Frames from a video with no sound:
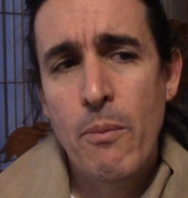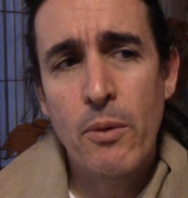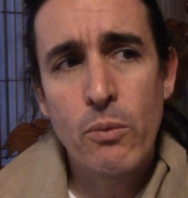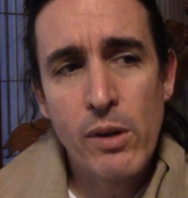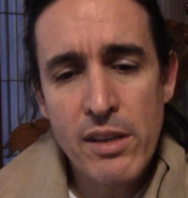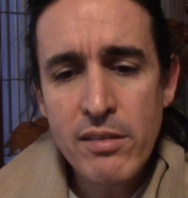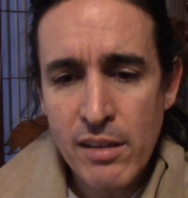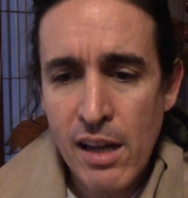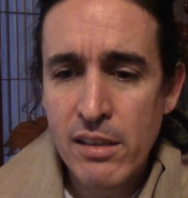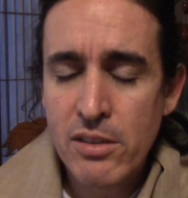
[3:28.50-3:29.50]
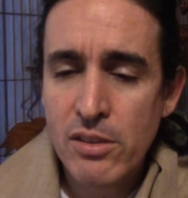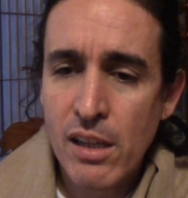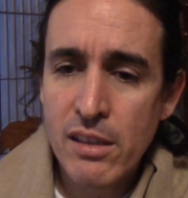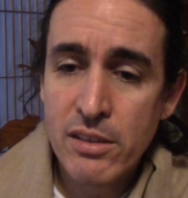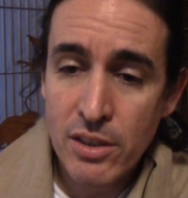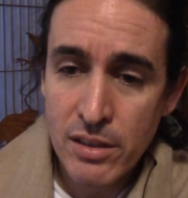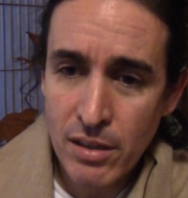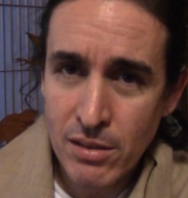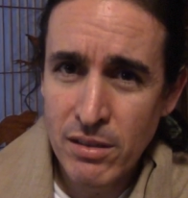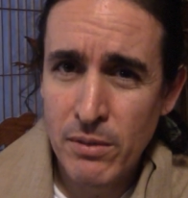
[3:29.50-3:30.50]
What is knowledge? Knowledge is
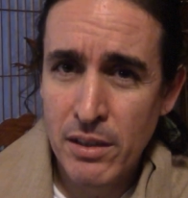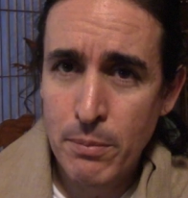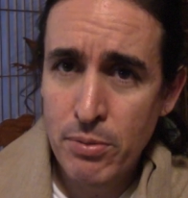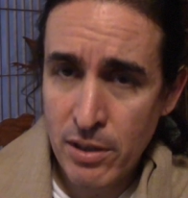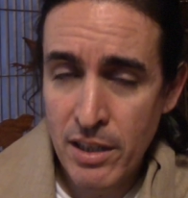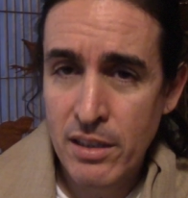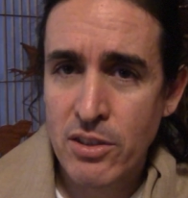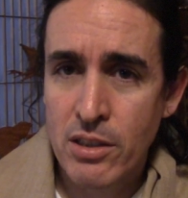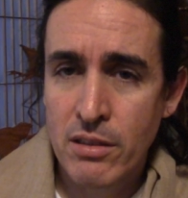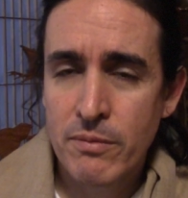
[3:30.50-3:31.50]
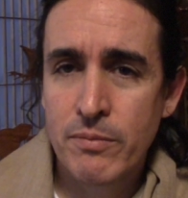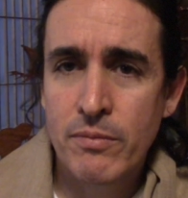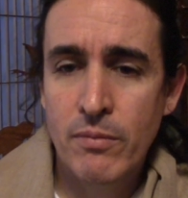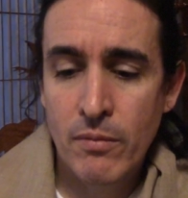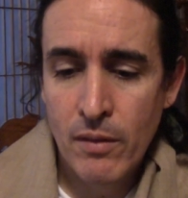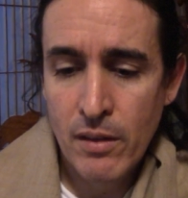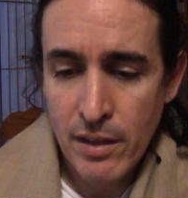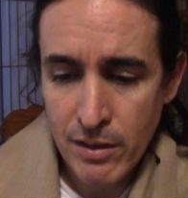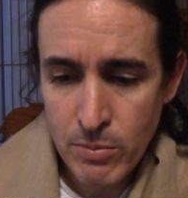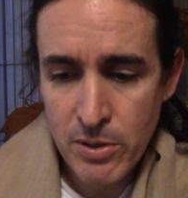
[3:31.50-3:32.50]
ultimately pratyaksha,
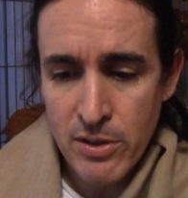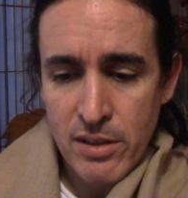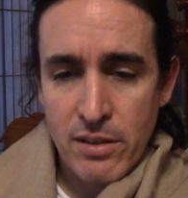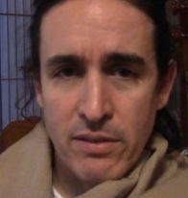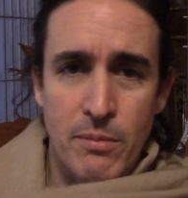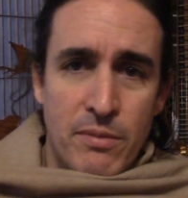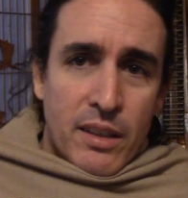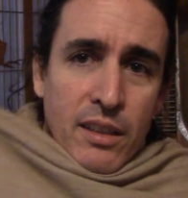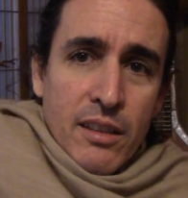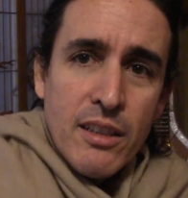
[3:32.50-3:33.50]
the experience of something.